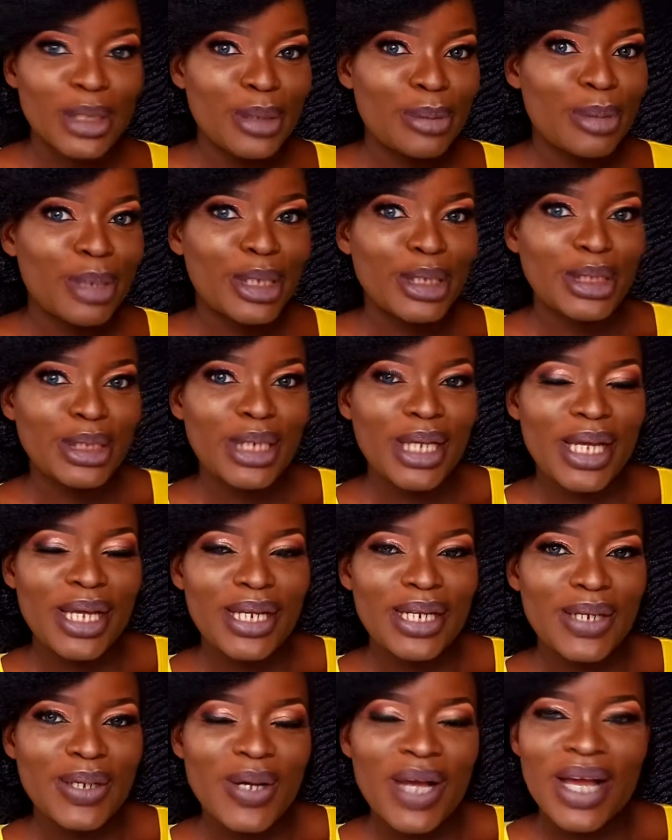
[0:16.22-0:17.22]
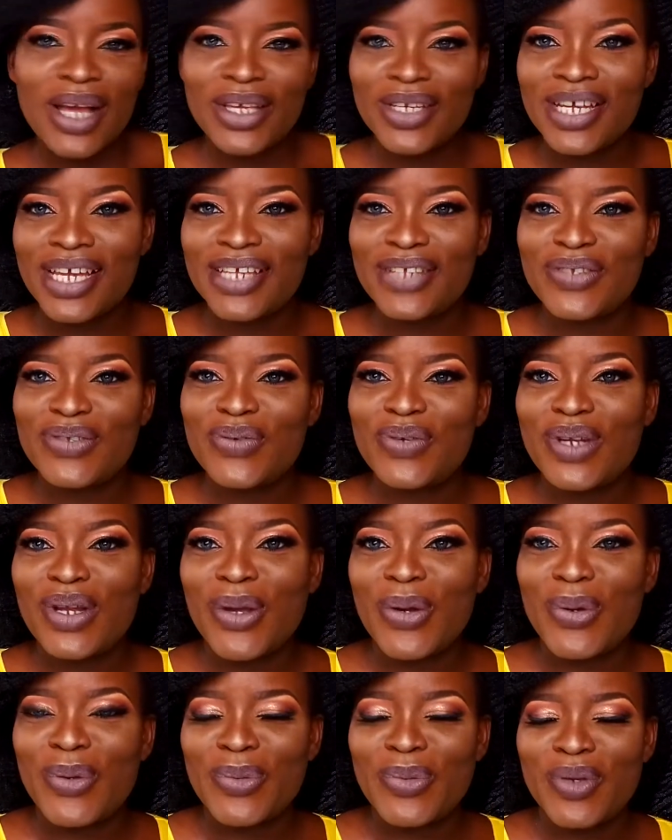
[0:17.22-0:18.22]
to my channel how you guys doing
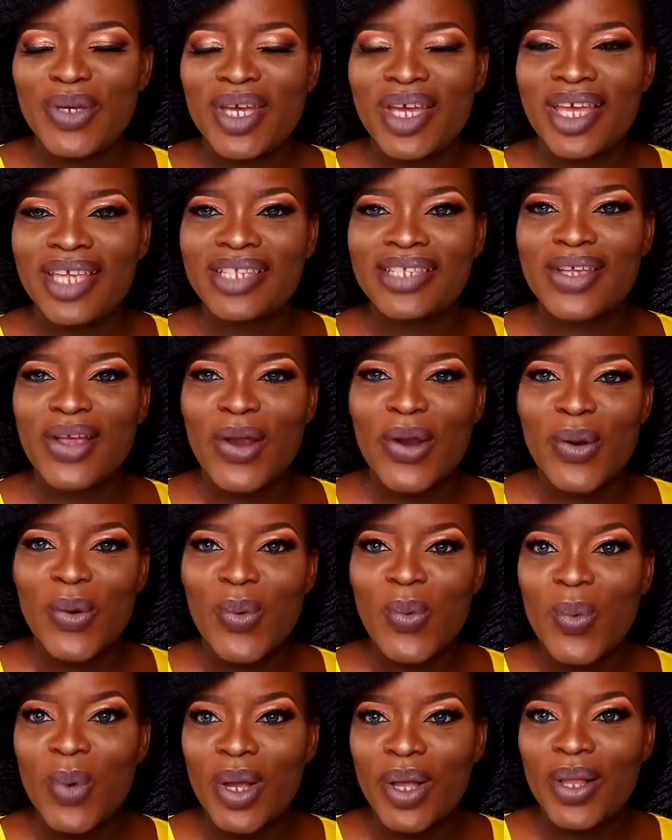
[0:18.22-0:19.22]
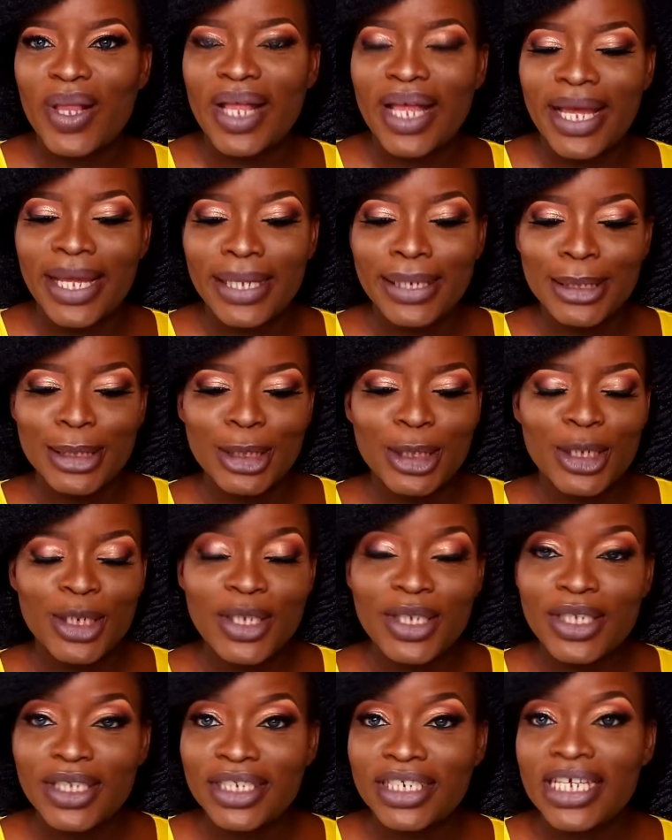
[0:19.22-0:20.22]
i hope you guys are well and
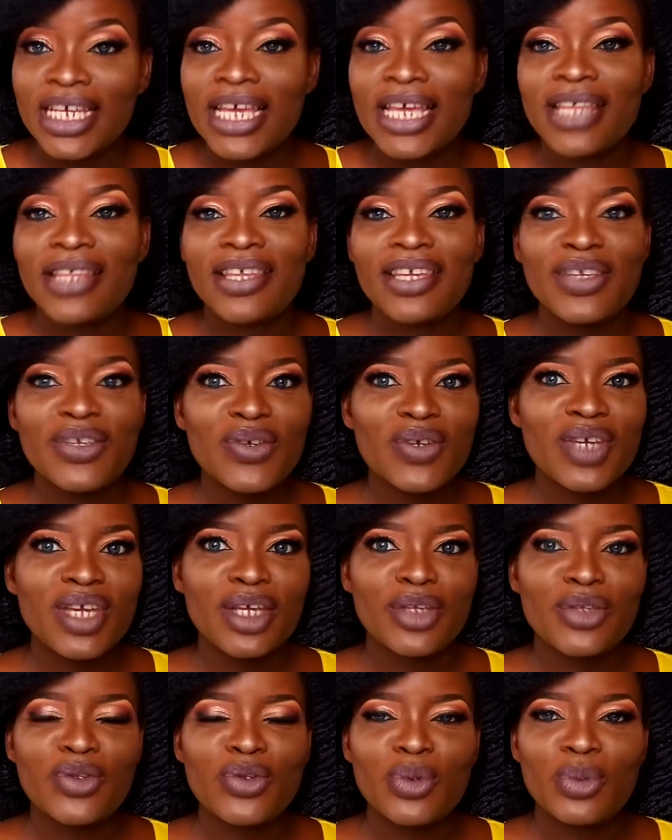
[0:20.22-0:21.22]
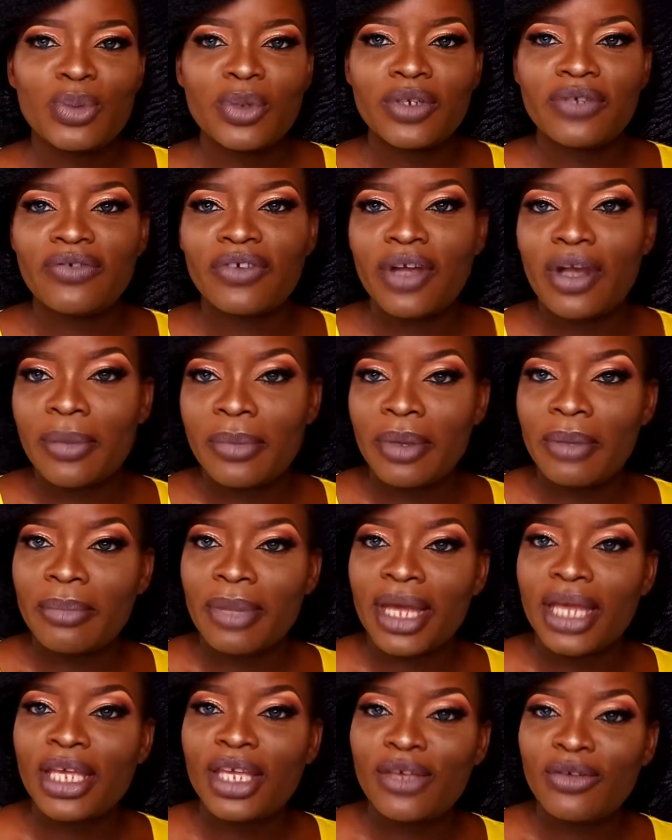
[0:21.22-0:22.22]
good thank you guys so much for coming
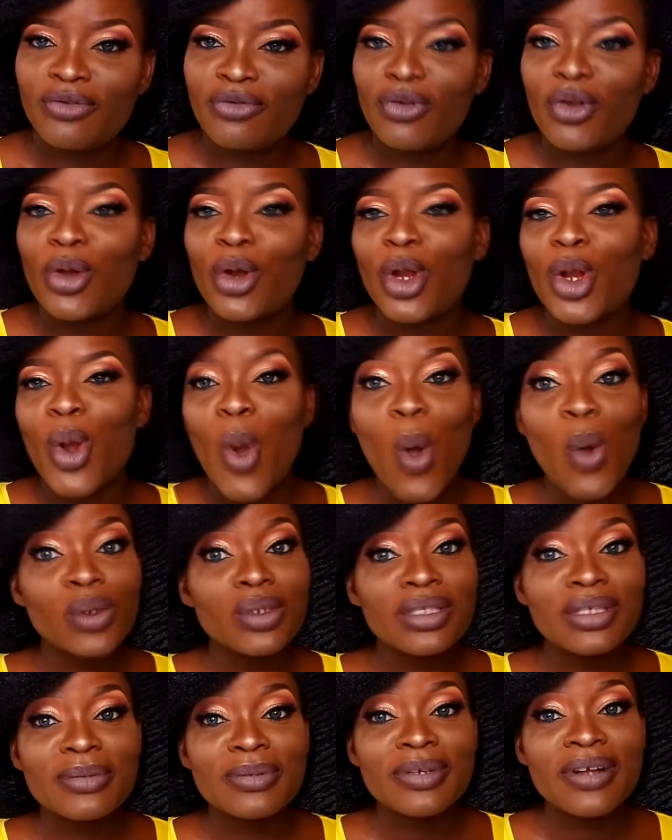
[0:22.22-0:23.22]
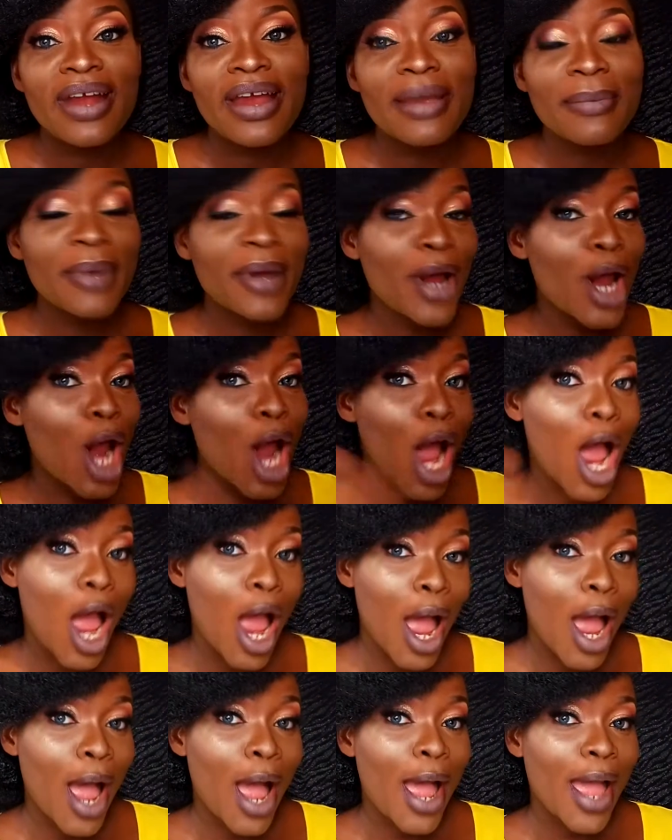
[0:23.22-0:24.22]
back if you're an old subscriber
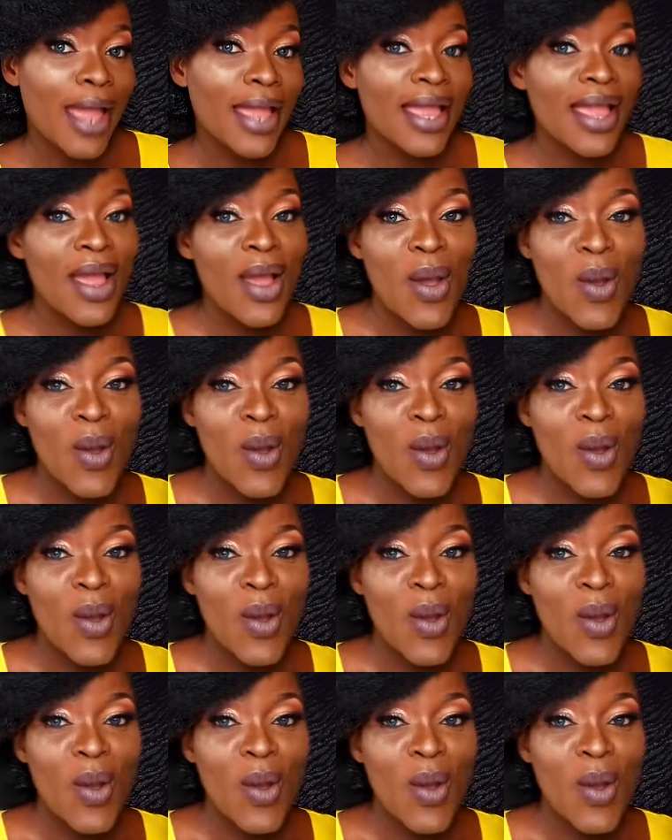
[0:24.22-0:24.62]
hi